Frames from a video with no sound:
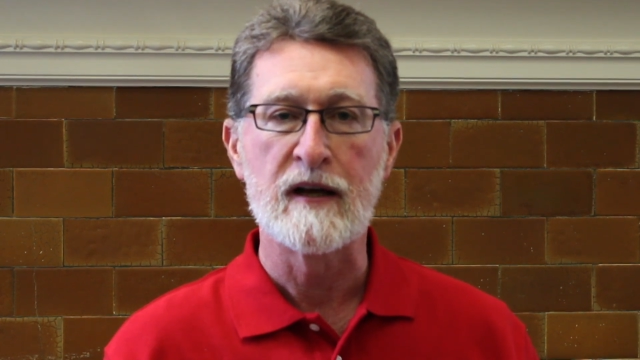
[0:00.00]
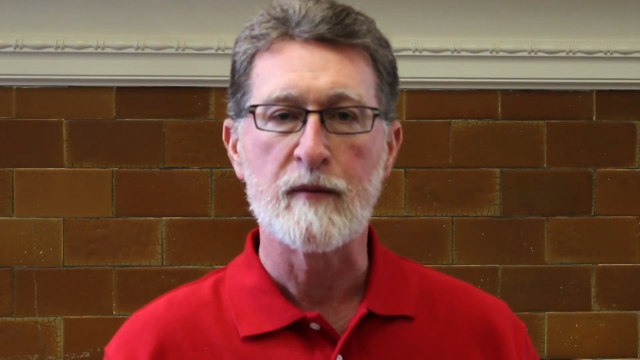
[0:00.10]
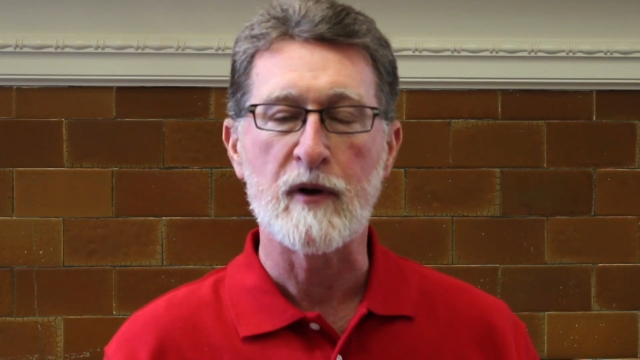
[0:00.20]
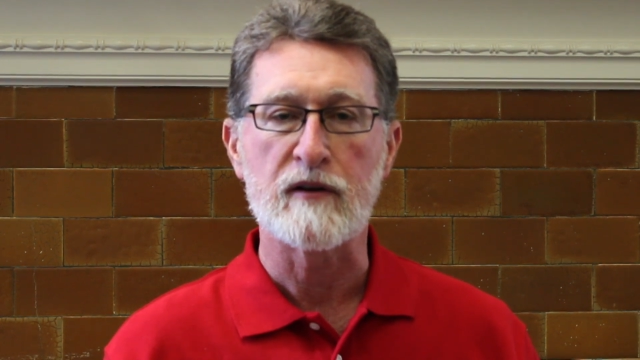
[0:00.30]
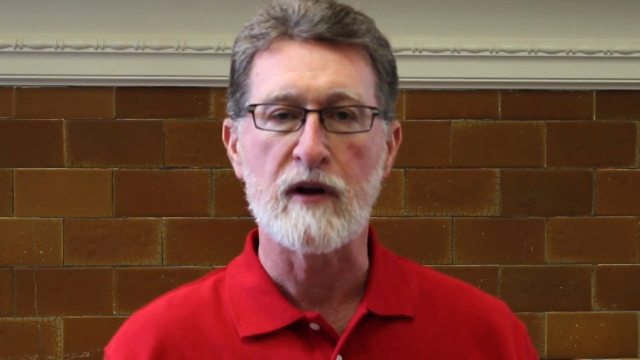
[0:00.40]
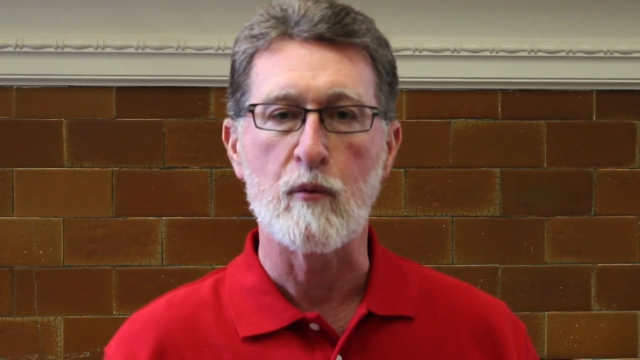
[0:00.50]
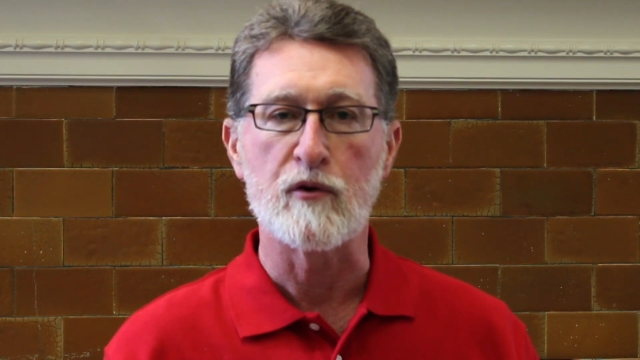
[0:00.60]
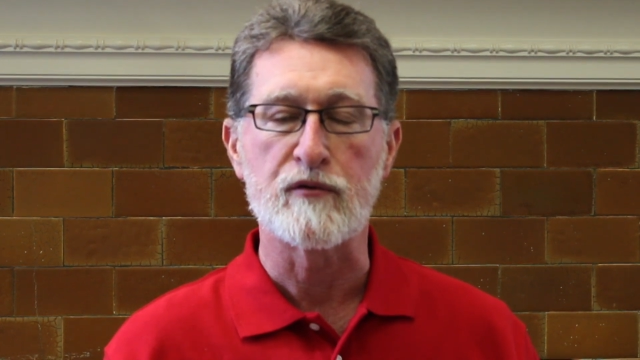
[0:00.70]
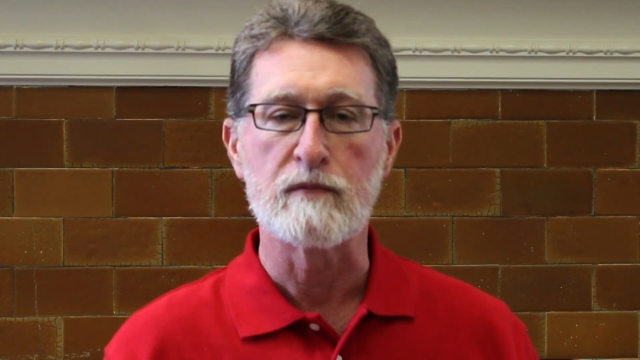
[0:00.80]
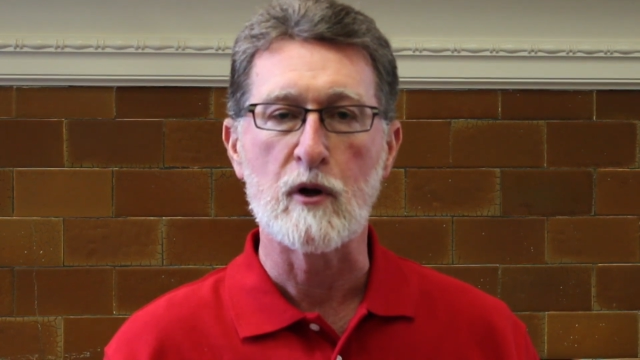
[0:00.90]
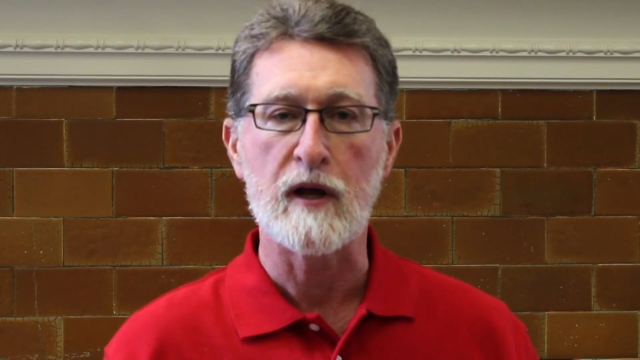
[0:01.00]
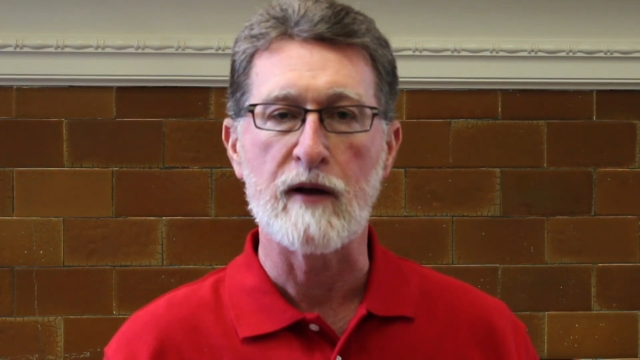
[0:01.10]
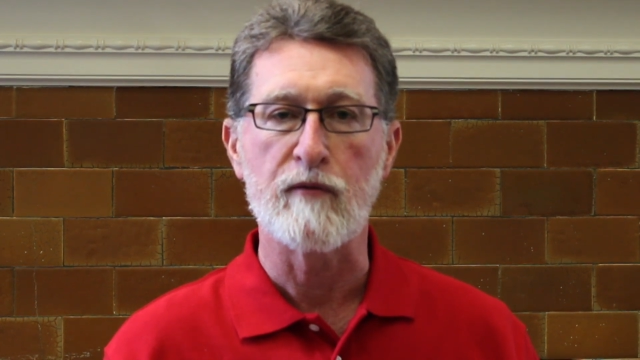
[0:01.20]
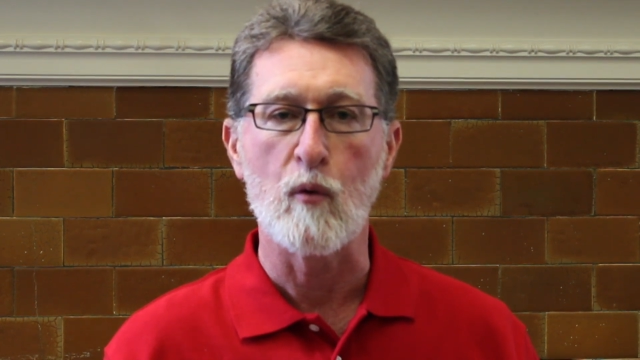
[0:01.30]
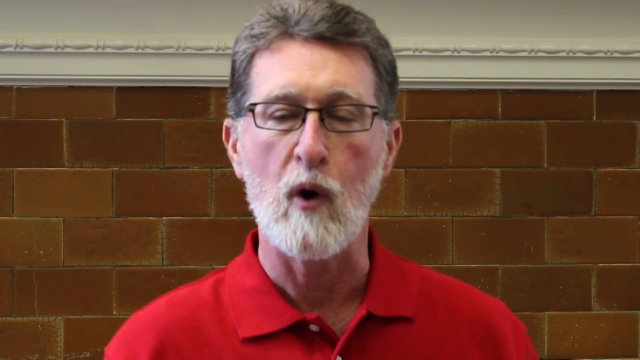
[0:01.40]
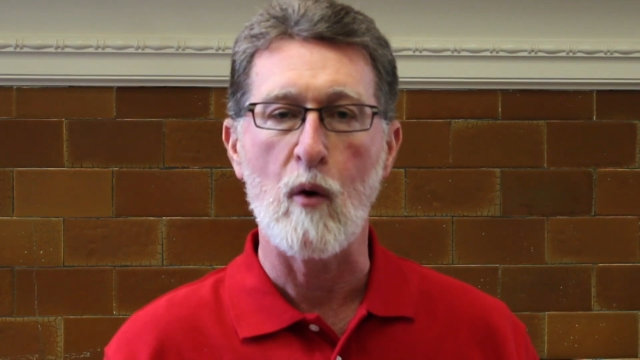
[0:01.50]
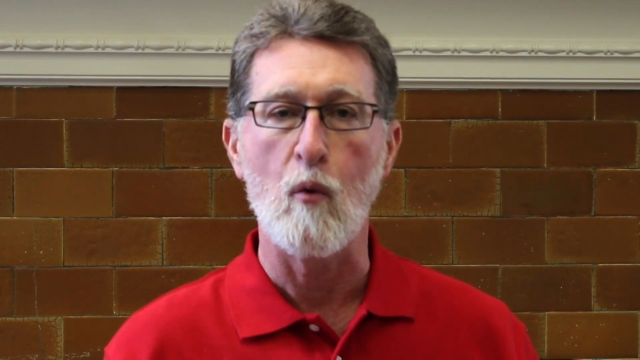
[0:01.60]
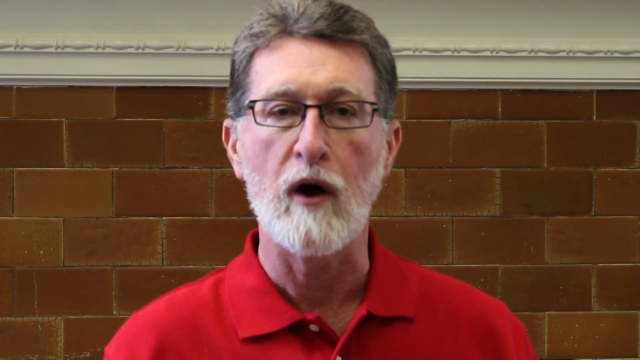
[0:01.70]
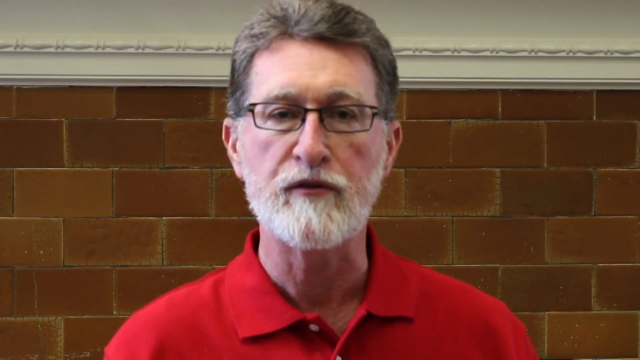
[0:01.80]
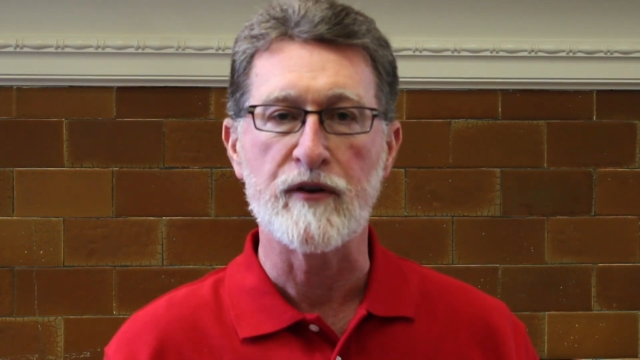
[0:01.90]
because I was looking for what
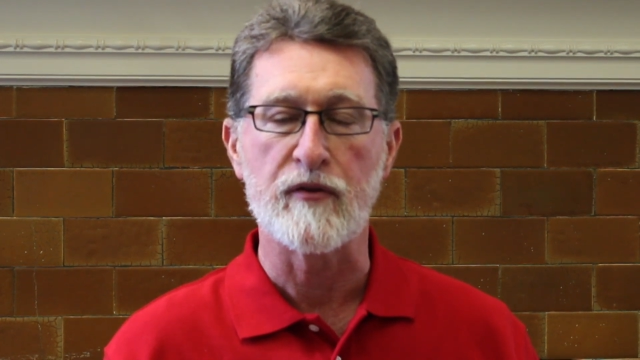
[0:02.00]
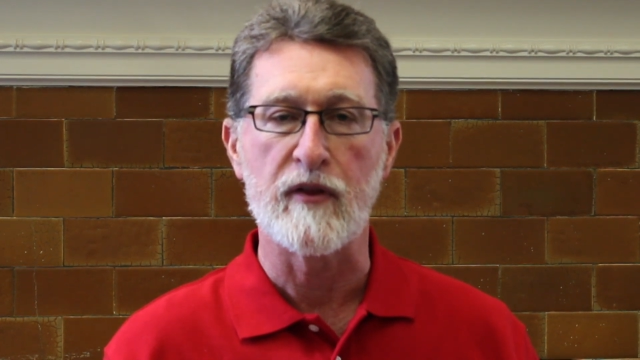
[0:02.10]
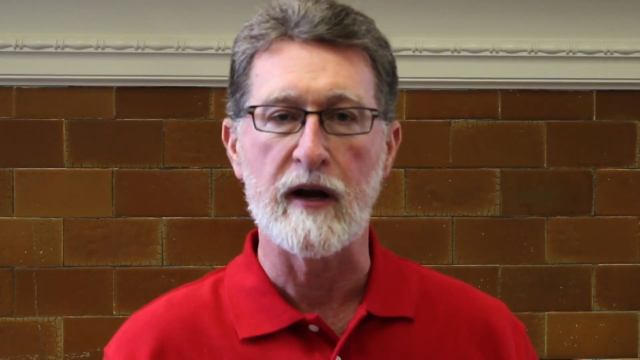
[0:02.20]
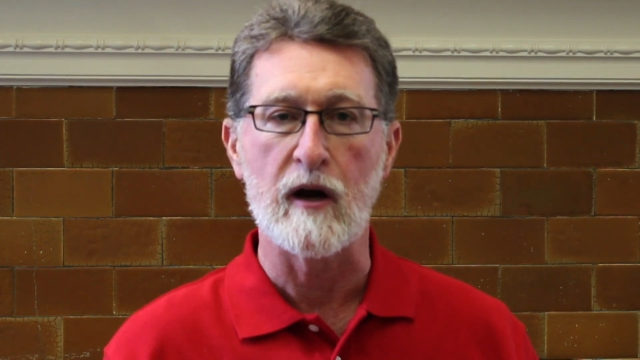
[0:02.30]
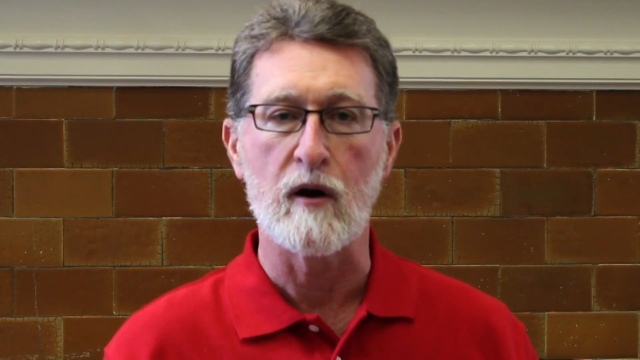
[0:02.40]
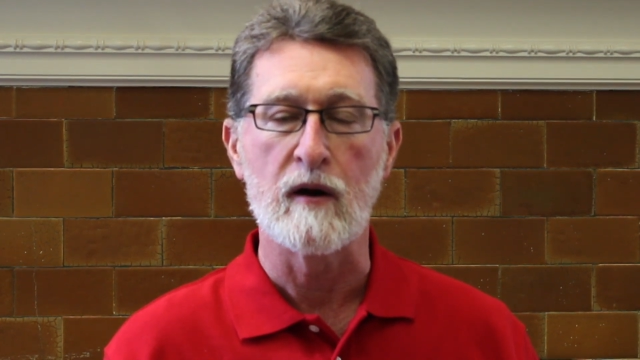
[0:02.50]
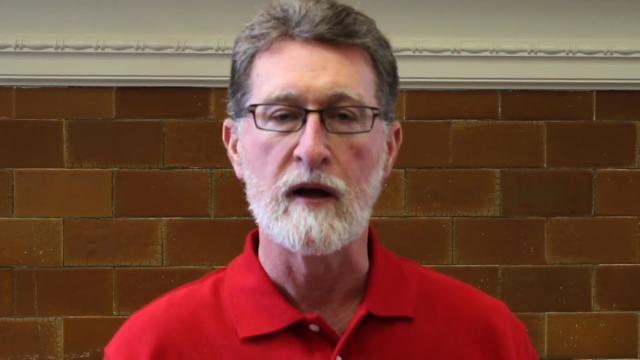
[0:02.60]
wasn't there